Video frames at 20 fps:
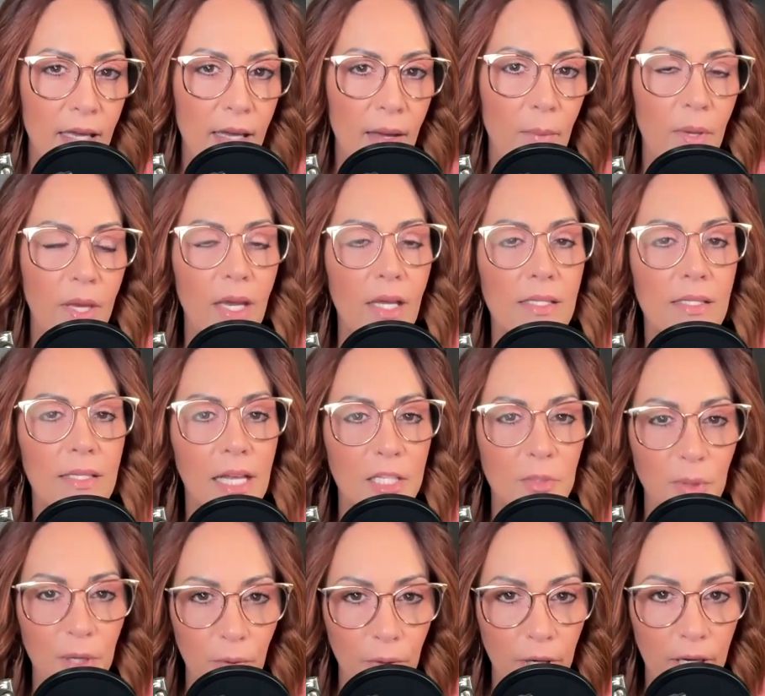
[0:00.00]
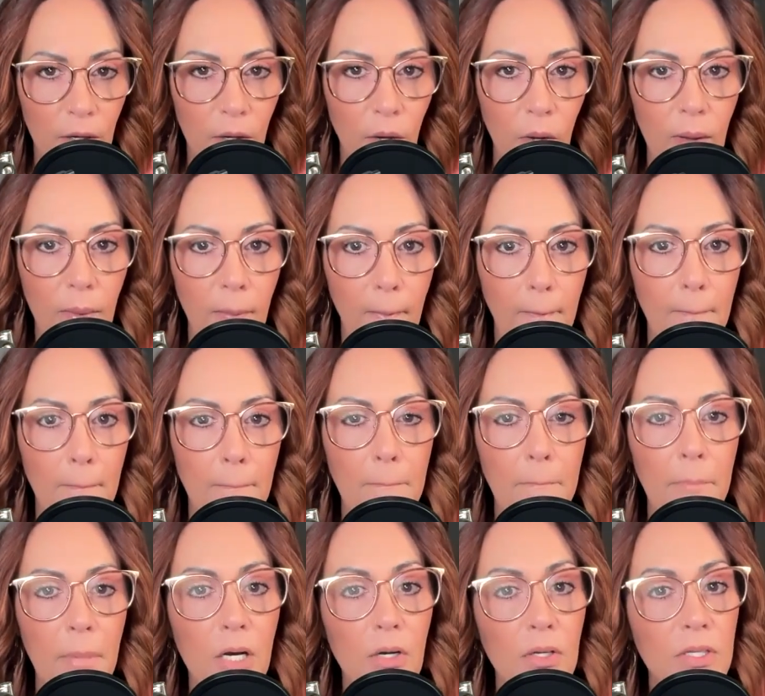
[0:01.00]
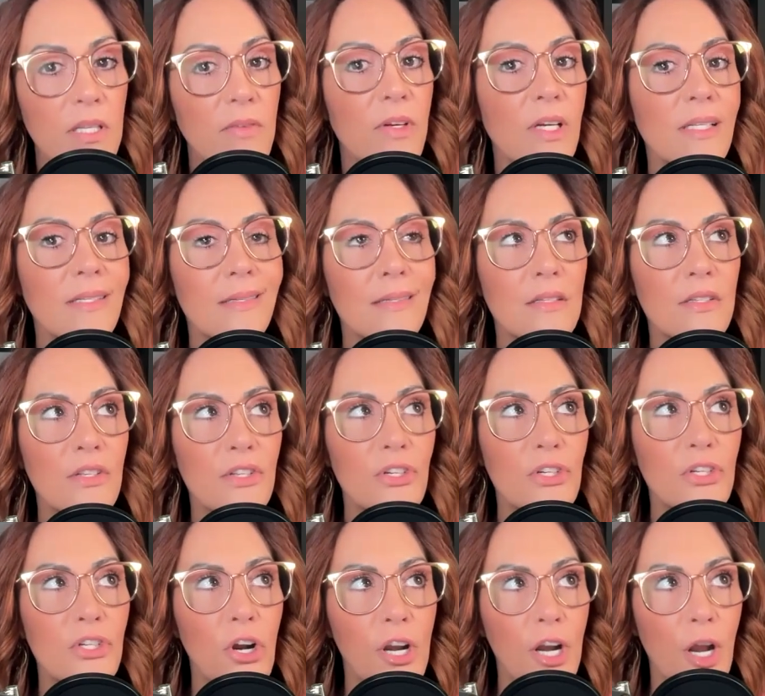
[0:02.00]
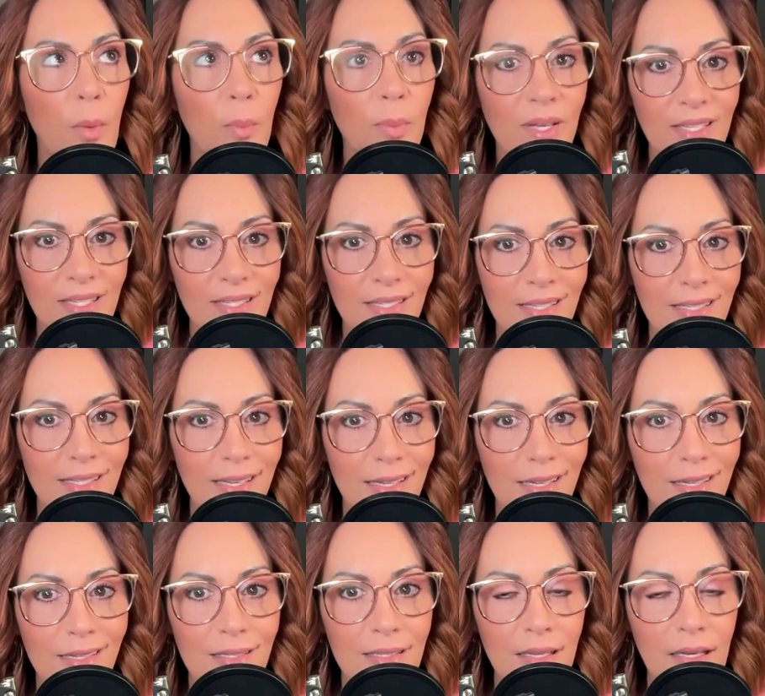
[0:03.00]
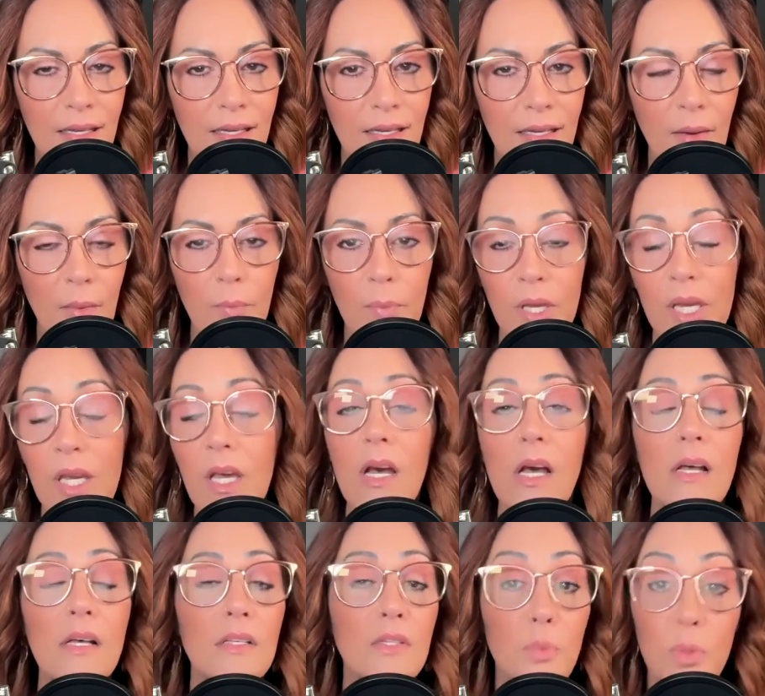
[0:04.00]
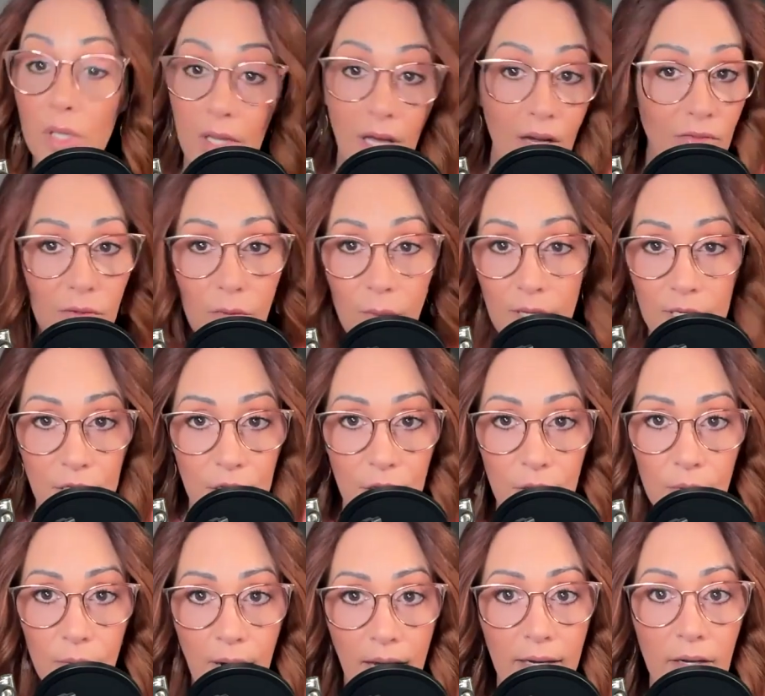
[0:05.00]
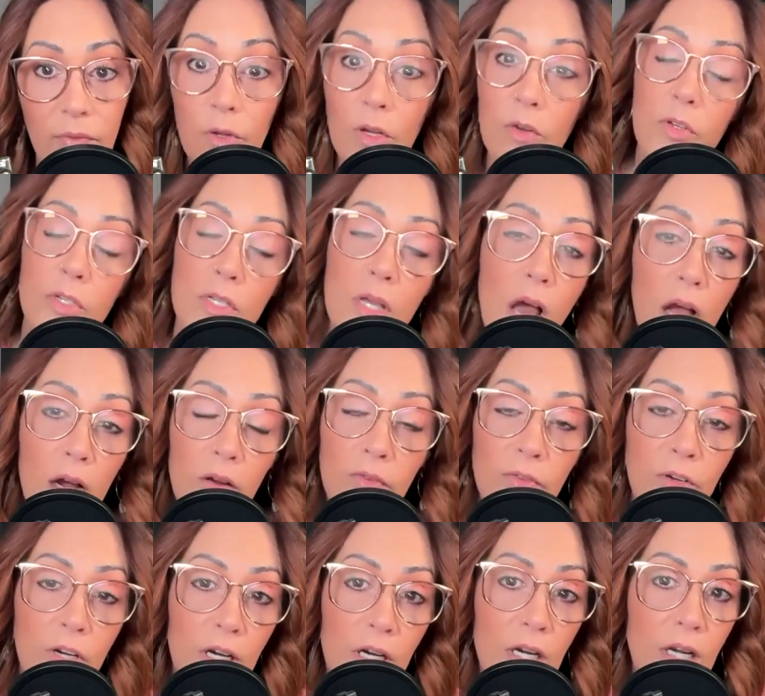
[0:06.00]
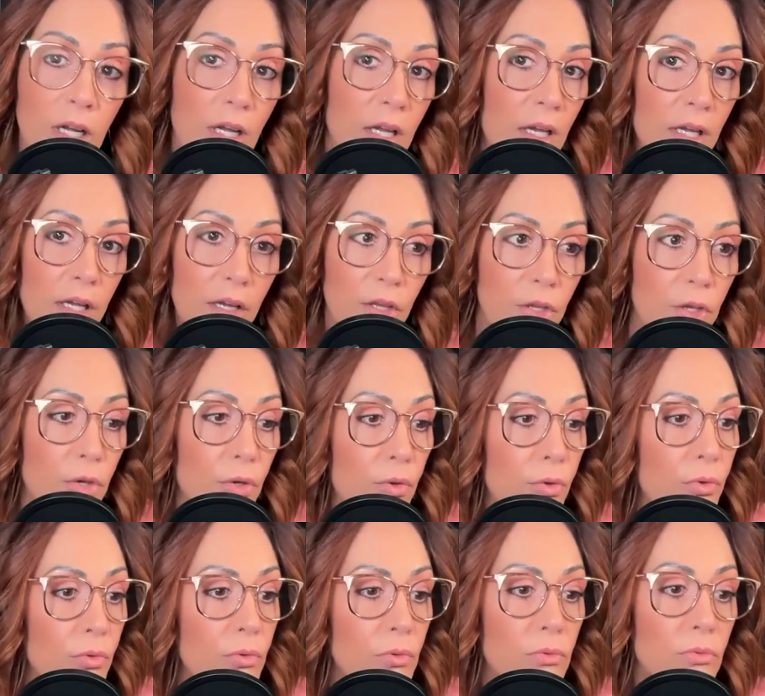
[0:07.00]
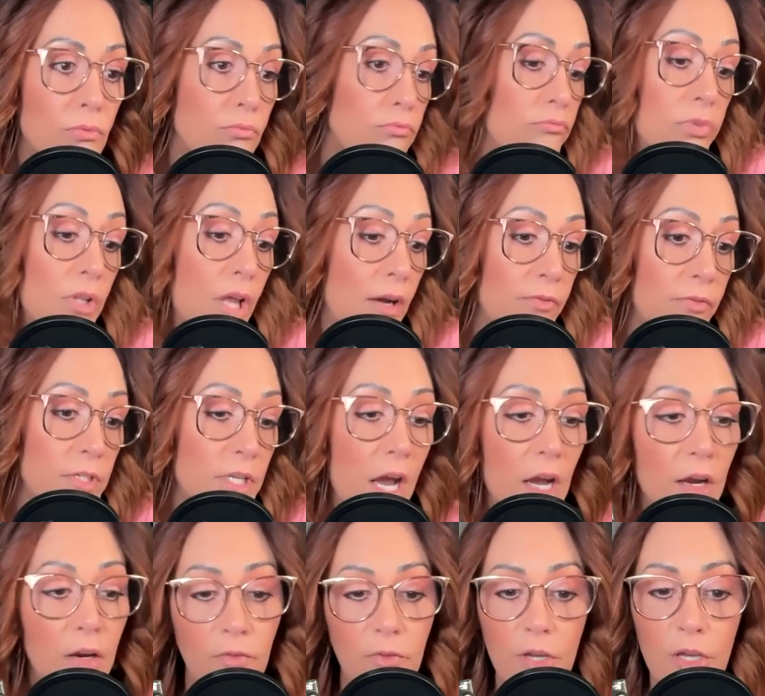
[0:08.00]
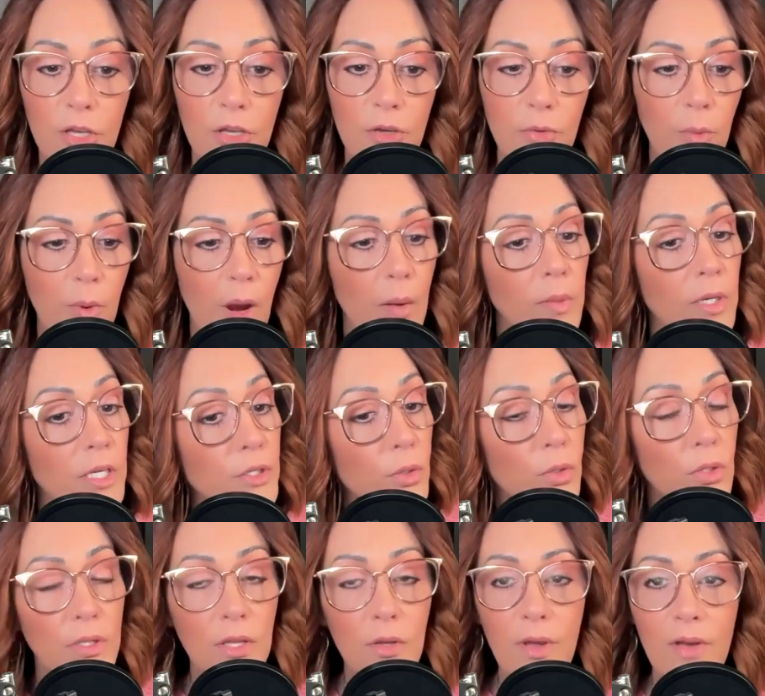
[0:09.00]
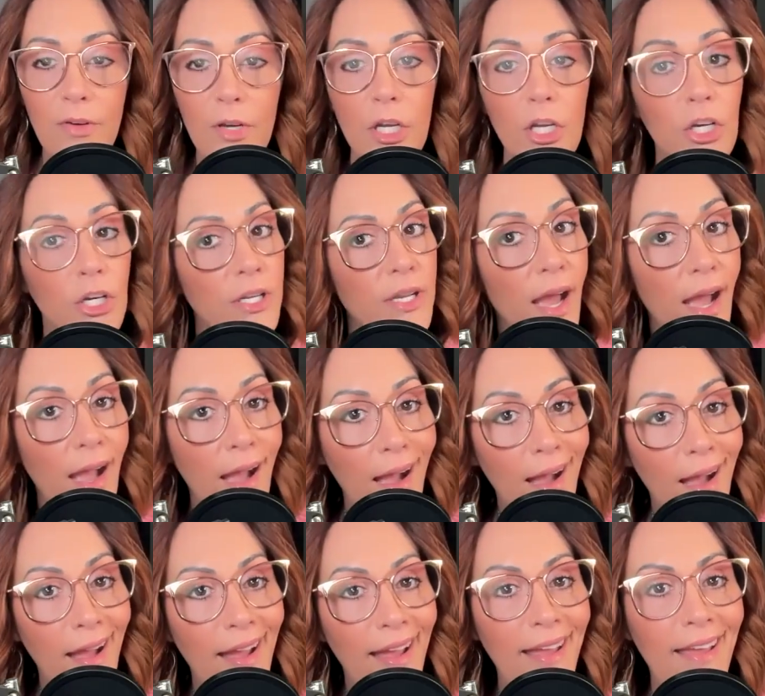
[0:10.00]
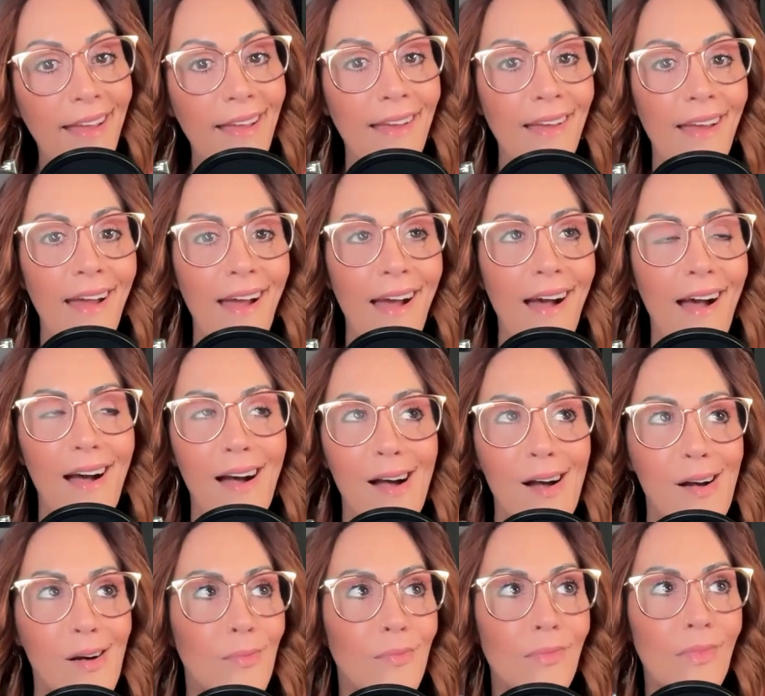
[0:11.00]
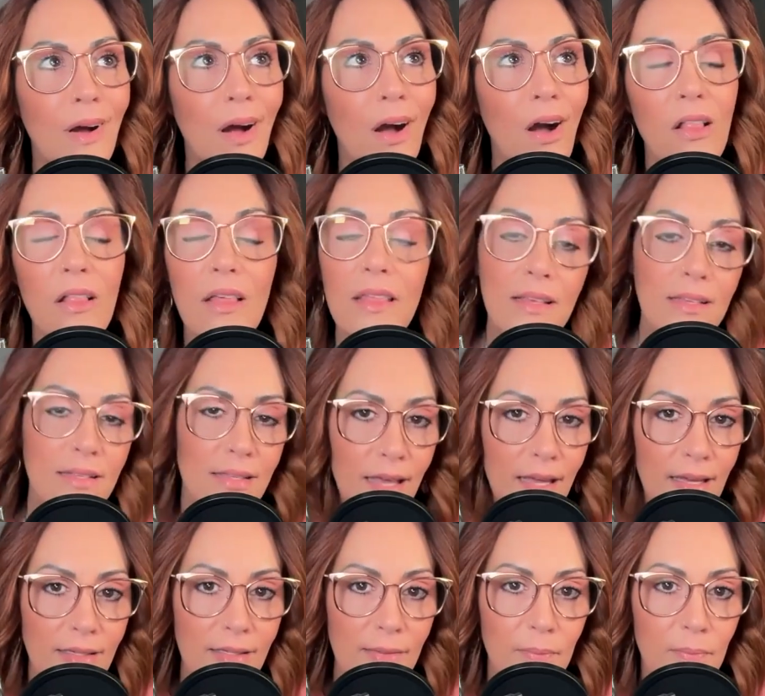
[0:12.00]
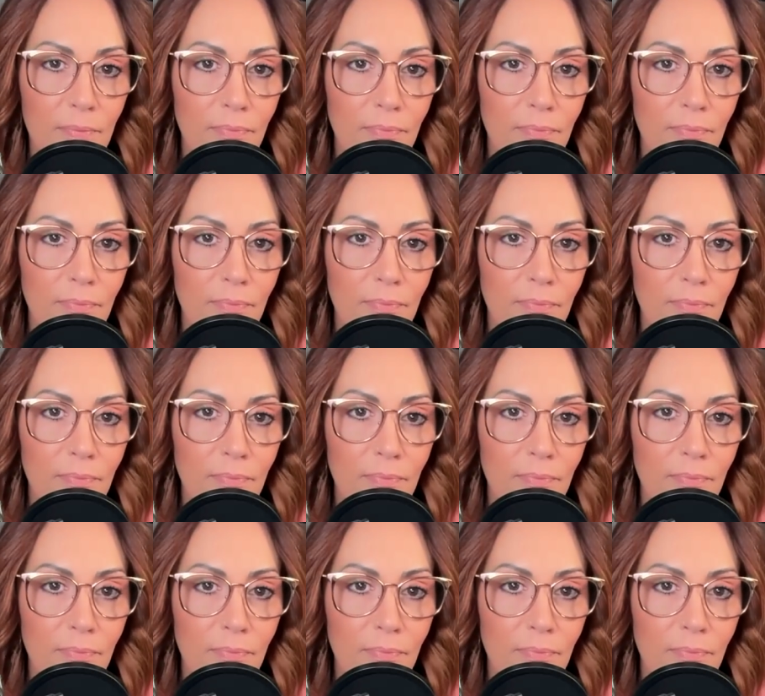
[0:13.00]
because let's be real, most of us start our businesses because we love what we do, right? If you're a photographer, you love photography, you were probably told that you have a good eye, all of these things.